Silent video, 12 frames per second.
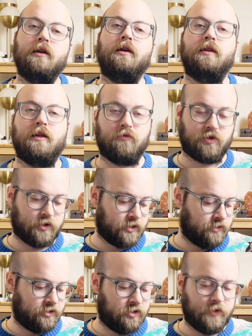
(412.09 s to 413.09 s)
and then we're going to
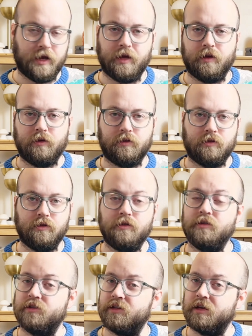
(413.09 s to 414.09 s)
go to a
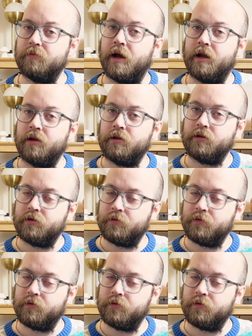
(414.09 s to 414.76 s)
D minor,